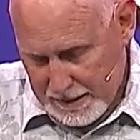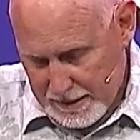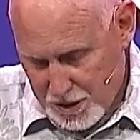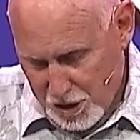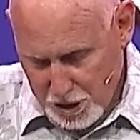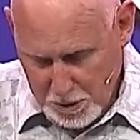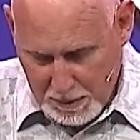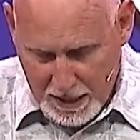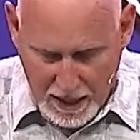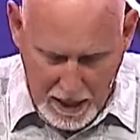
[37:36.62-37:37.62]
And church
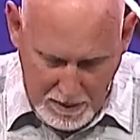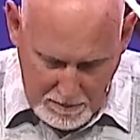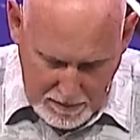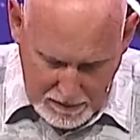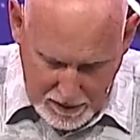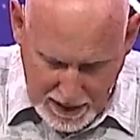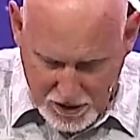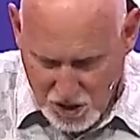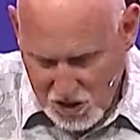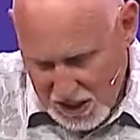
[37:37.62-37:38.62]
became
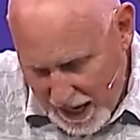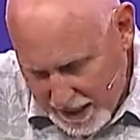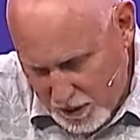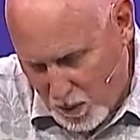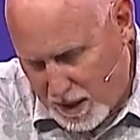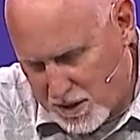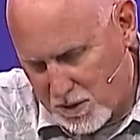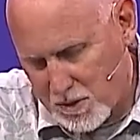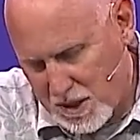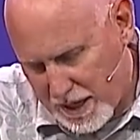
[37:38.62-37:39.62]
like society was.
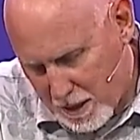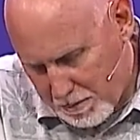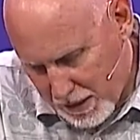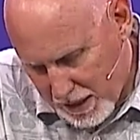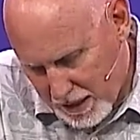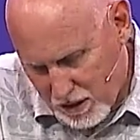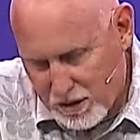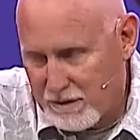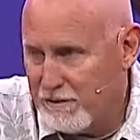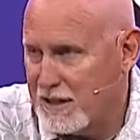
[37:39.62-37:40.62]
It was like a political
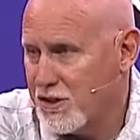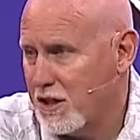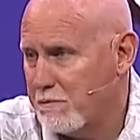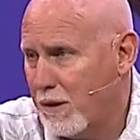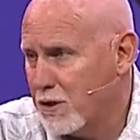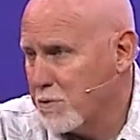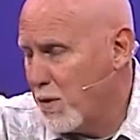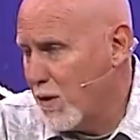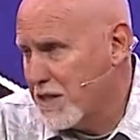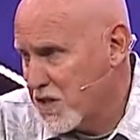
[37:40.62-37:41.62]
convention. And Paul's
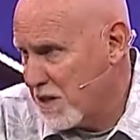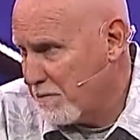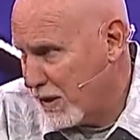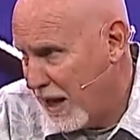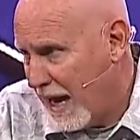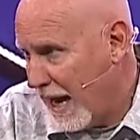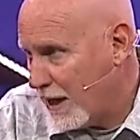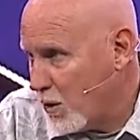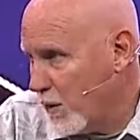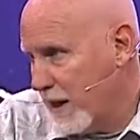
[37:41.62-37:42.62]
point is simple.
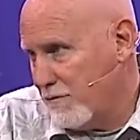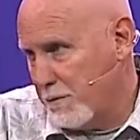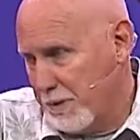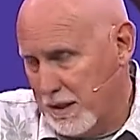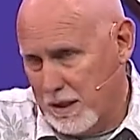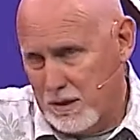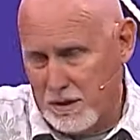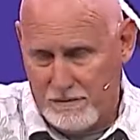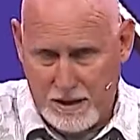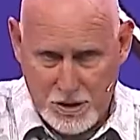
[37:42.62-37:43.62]
How can we have a political
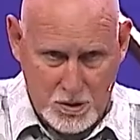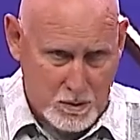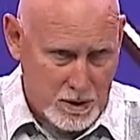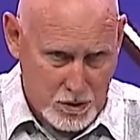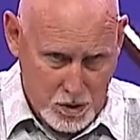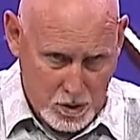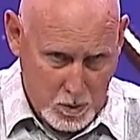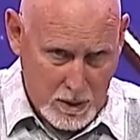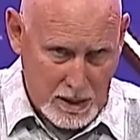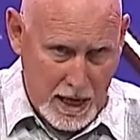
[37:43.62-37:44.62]
convention when there's only
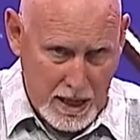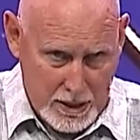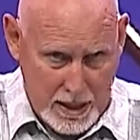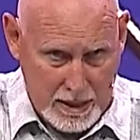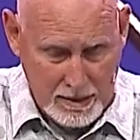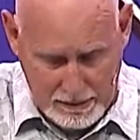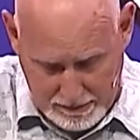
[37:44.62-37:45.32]
one candidate?